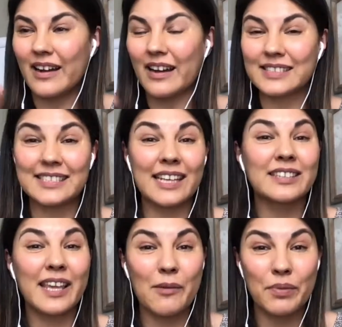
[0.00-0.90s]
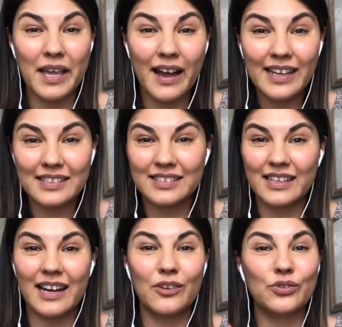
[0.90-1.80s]
set KPIs,
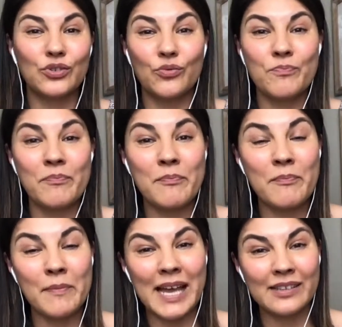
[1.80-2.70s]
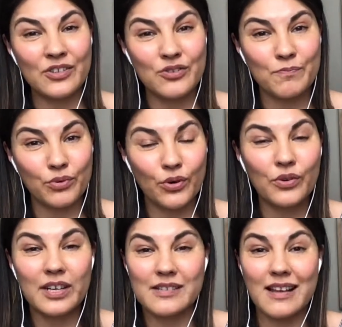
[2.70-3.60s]
how you manage
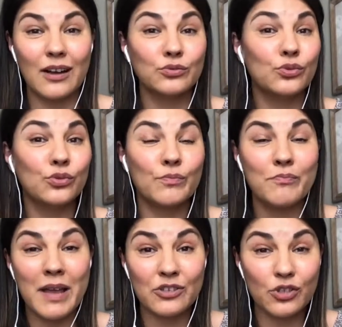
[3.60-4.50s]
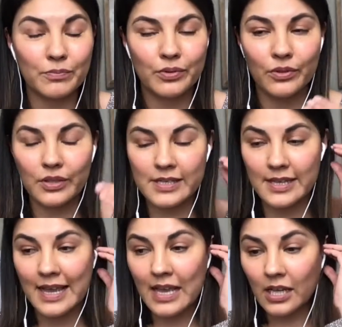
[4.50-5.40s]
progress, how do you measure
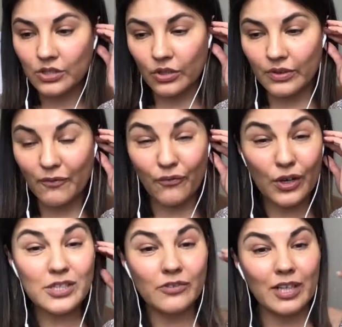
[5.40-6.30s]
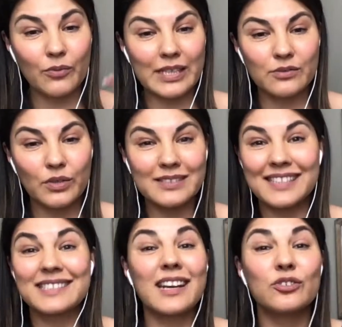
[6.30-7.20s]
progress. So the first request was,
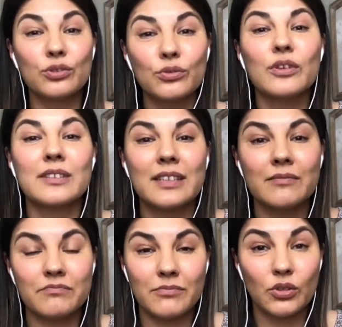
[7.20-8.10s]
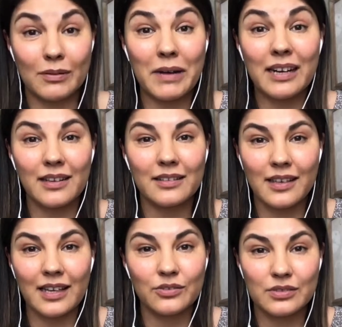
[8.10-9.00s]
is there a tool on the market?
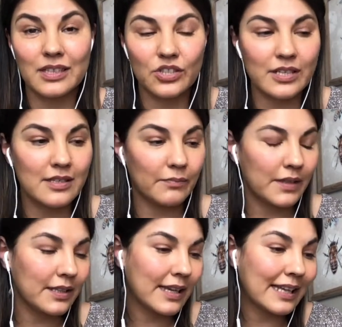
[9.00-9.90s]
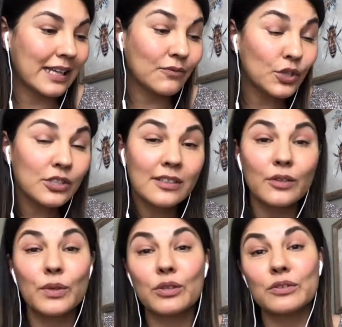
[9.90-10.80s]
Can you suggest something? And
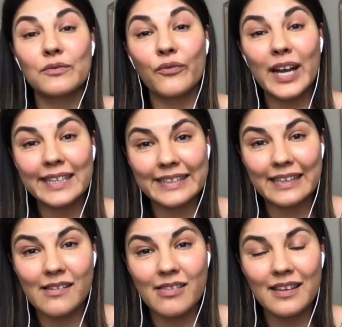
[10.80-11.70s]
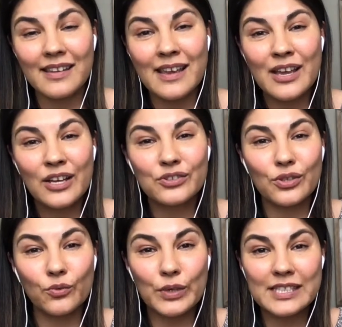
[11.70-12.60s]
unfortunately, we couldn't find anything.
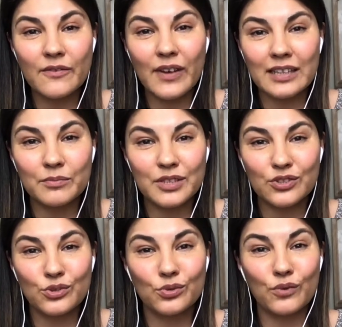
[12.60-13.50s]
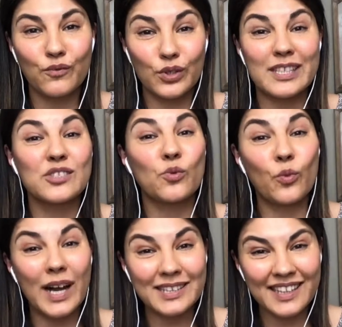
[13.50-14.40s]
So we developed this tool for this
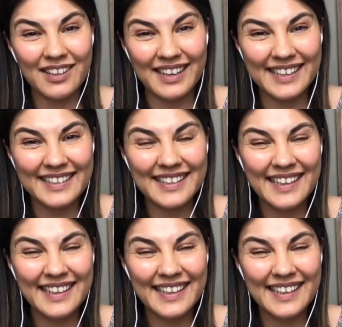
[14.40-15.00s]
one client,